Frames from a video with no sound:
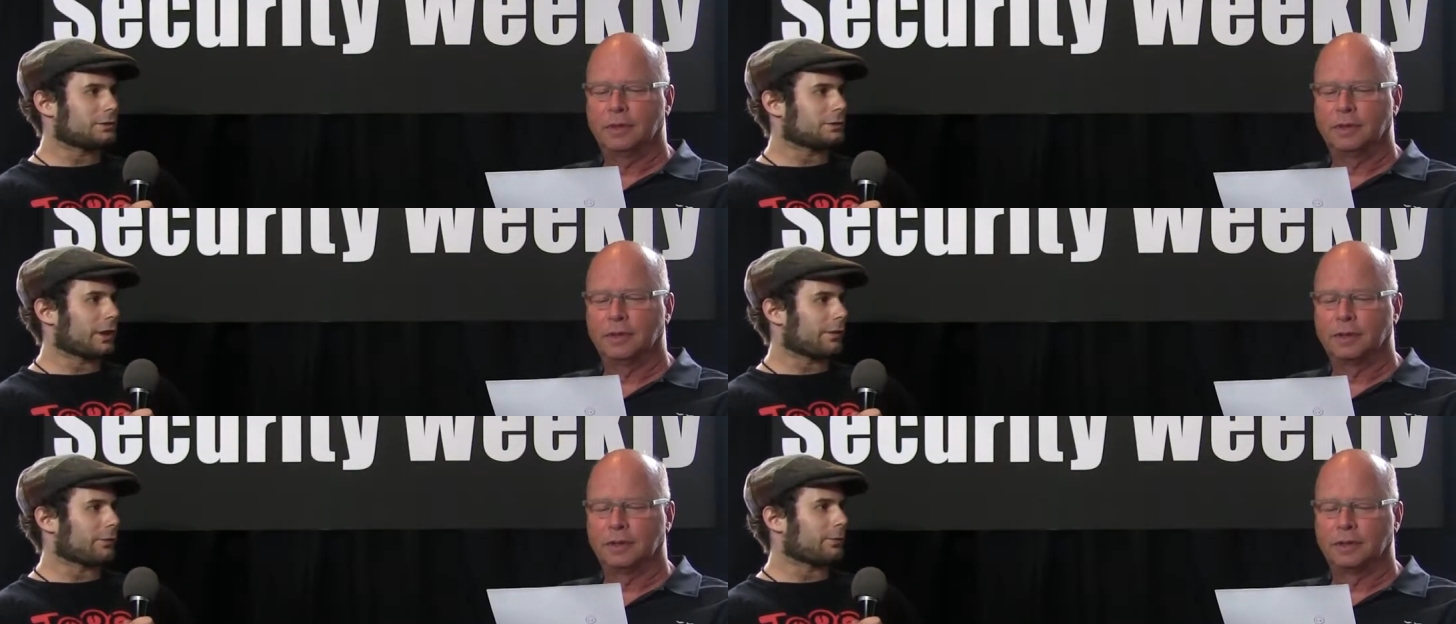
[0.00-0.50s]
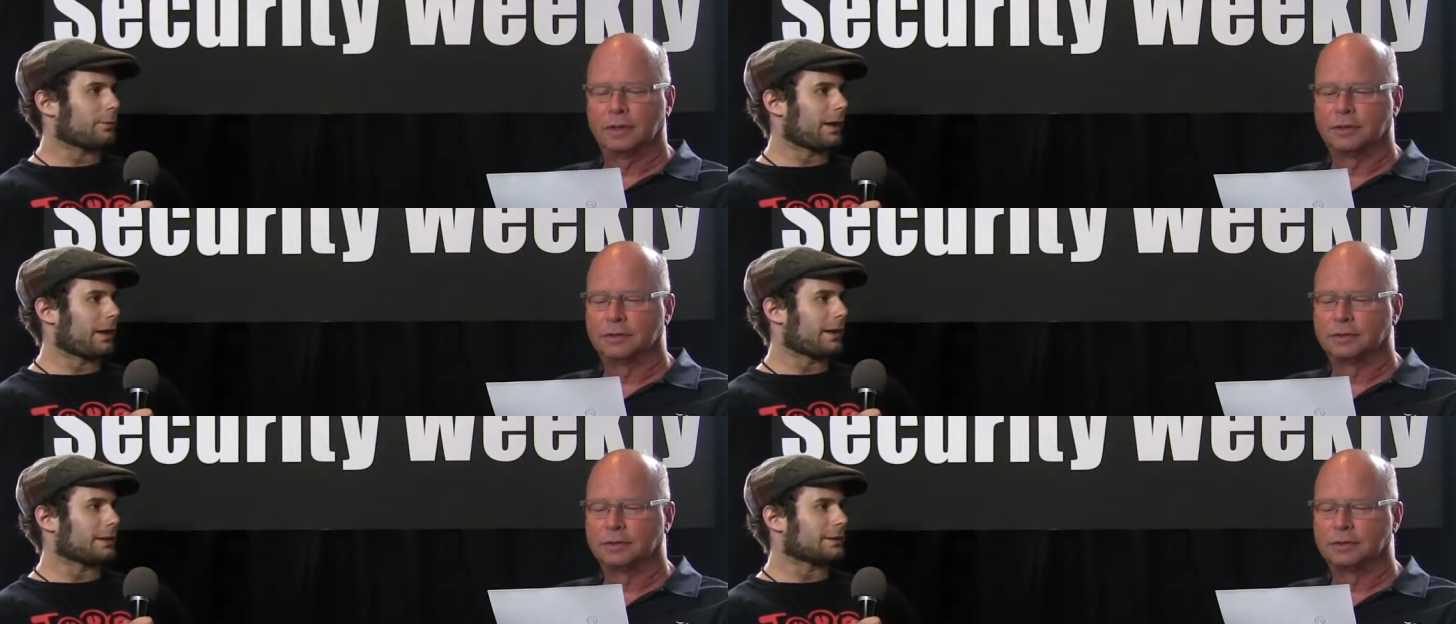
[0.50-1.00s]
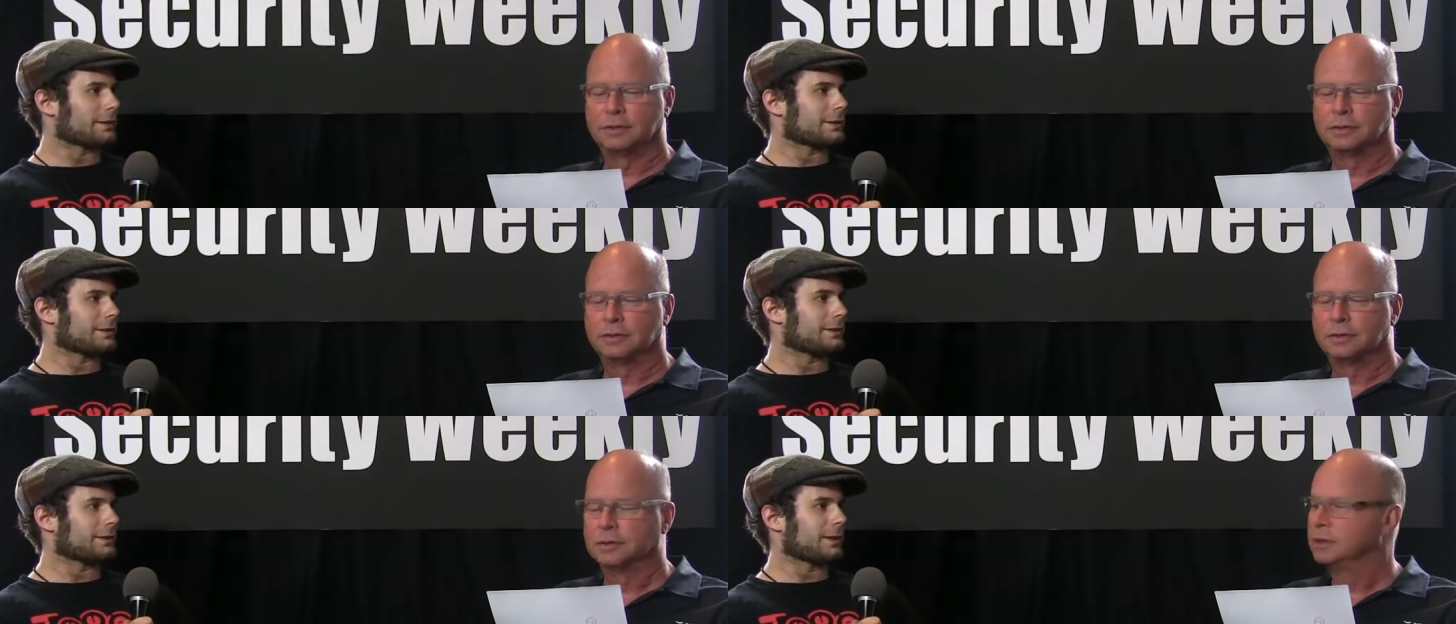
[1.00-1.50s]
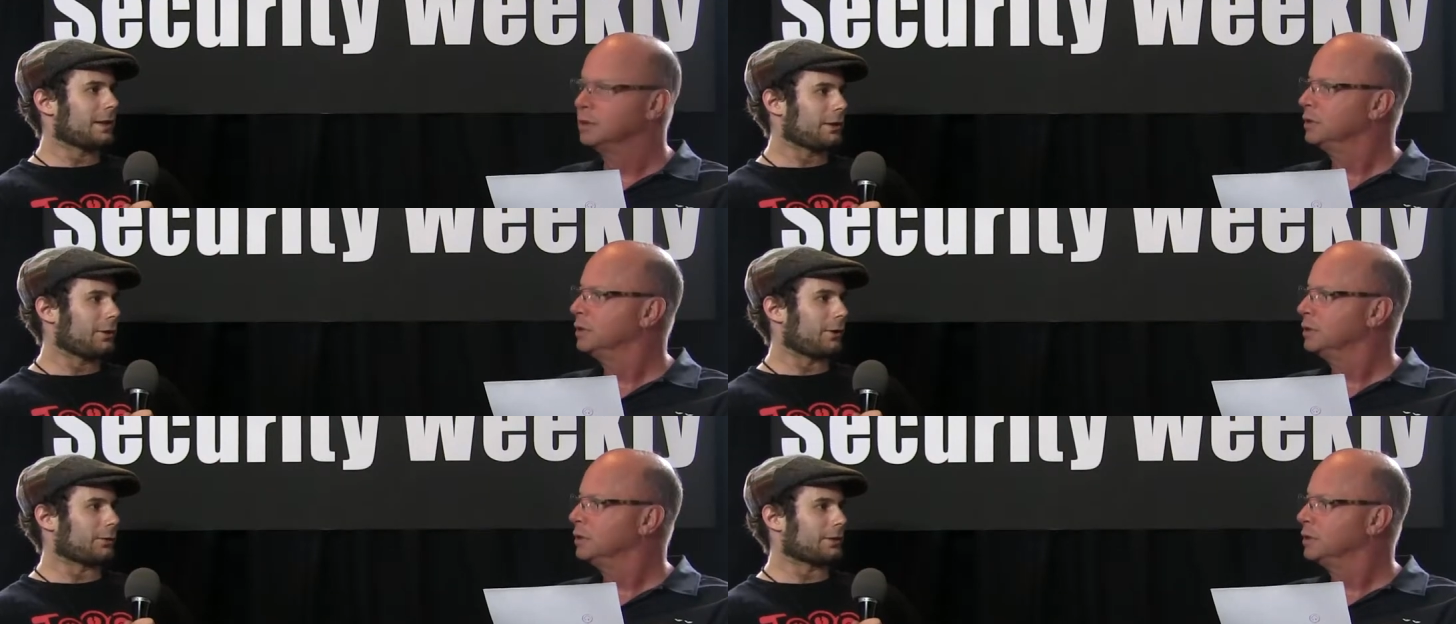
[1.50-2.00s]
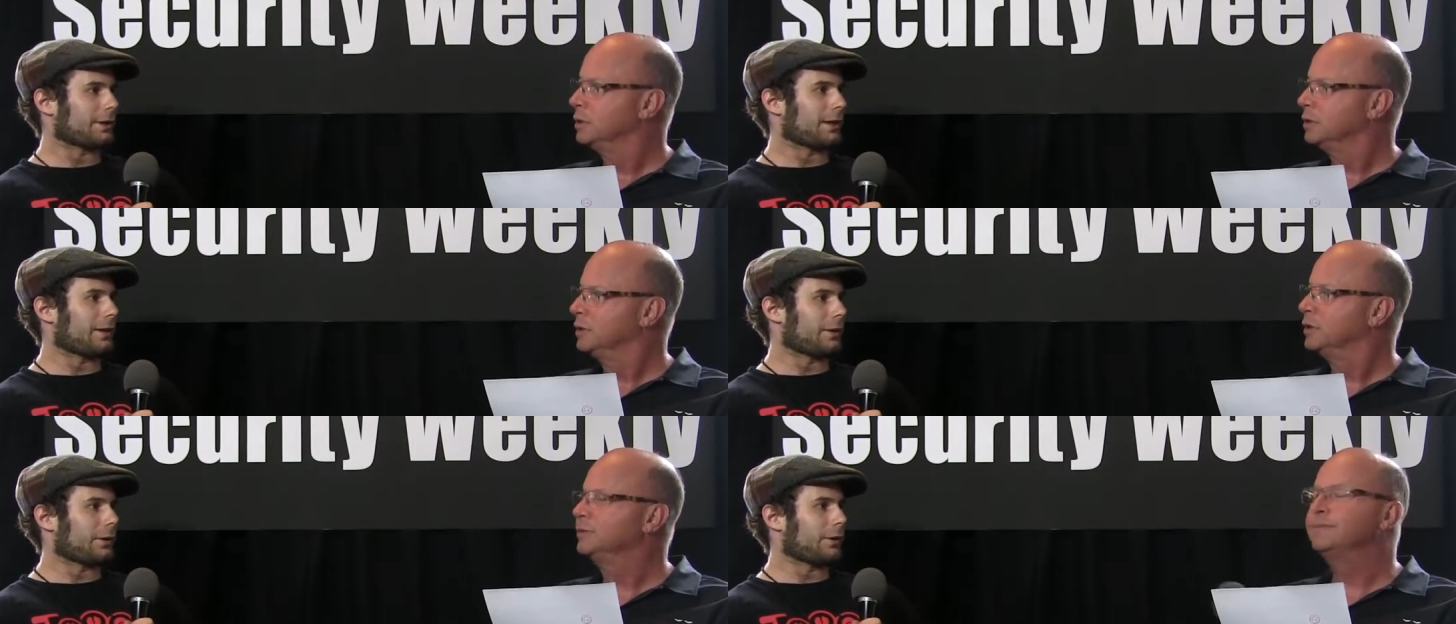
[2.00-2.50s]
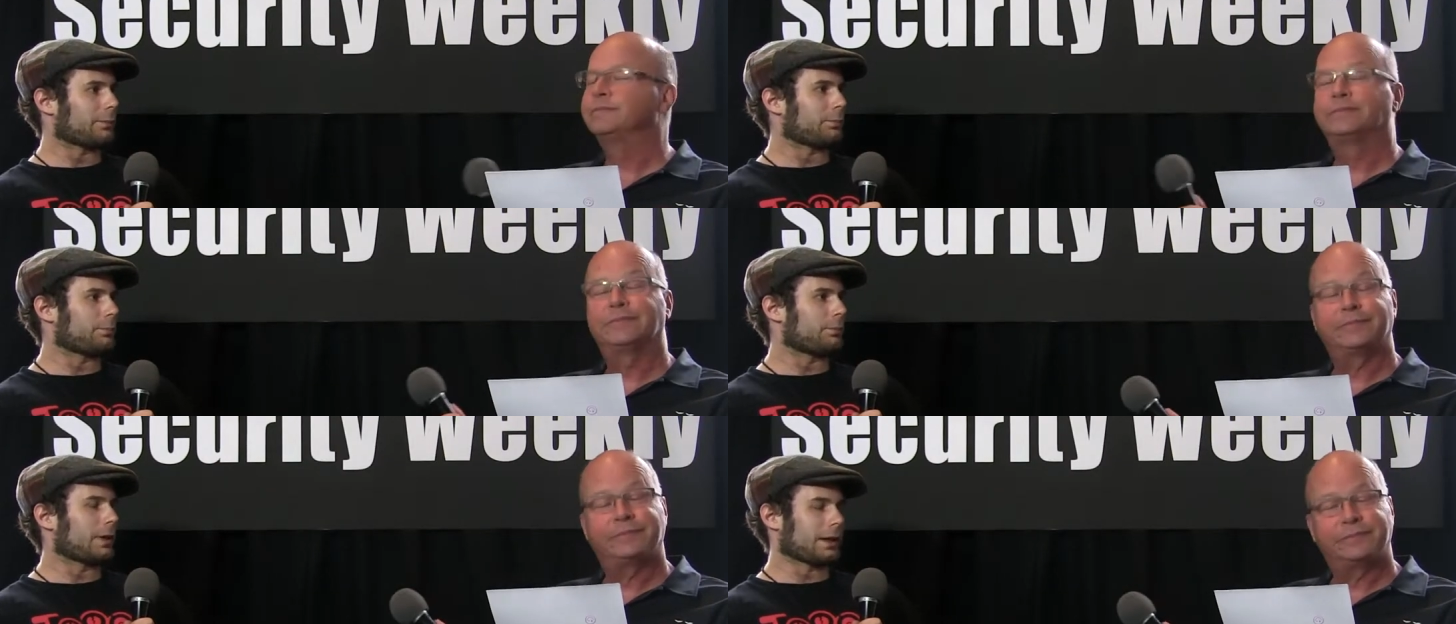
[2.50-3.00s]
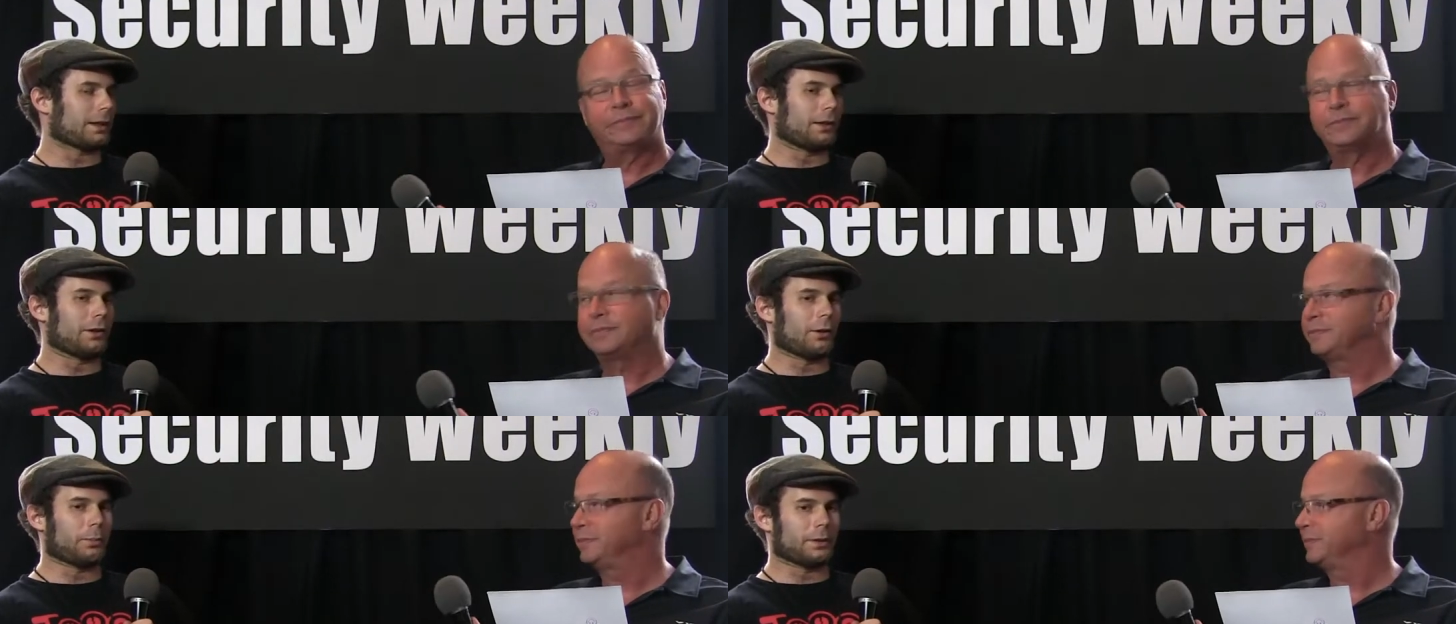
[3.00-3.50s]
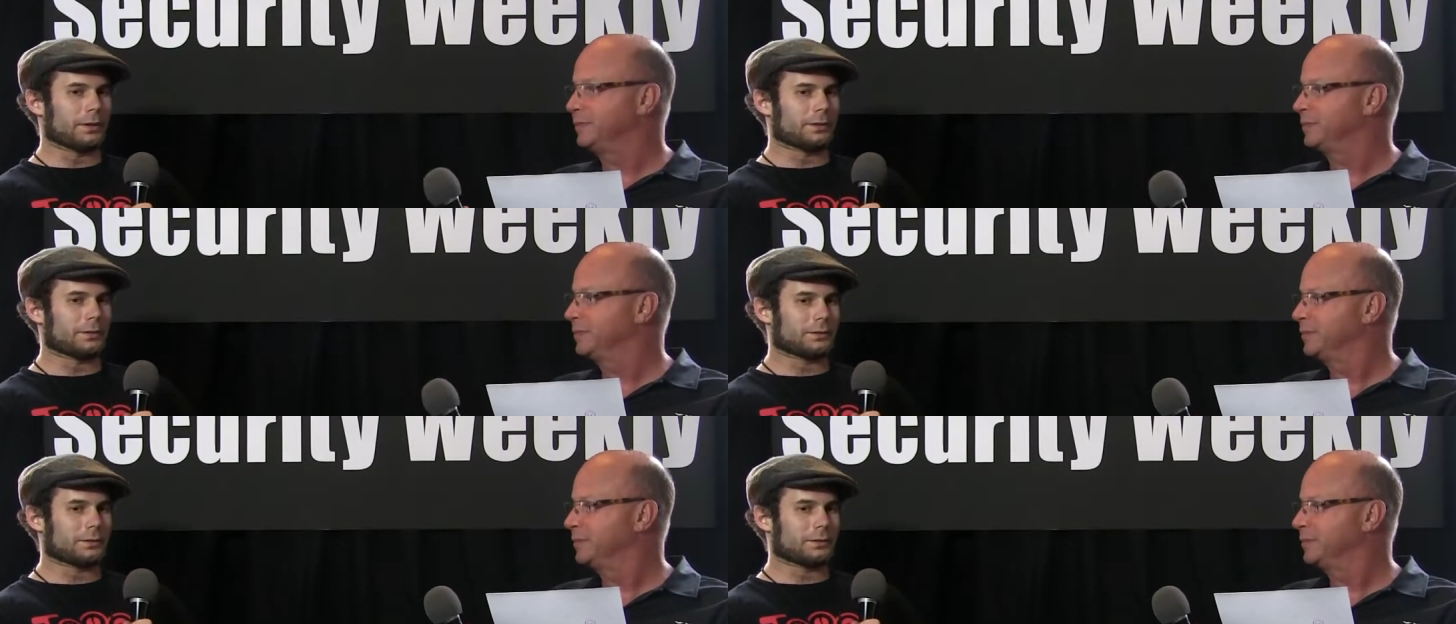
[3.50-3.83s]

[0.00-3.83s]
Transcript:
Speaker 1: Jeff Man's keynote that, I, or not keynote, but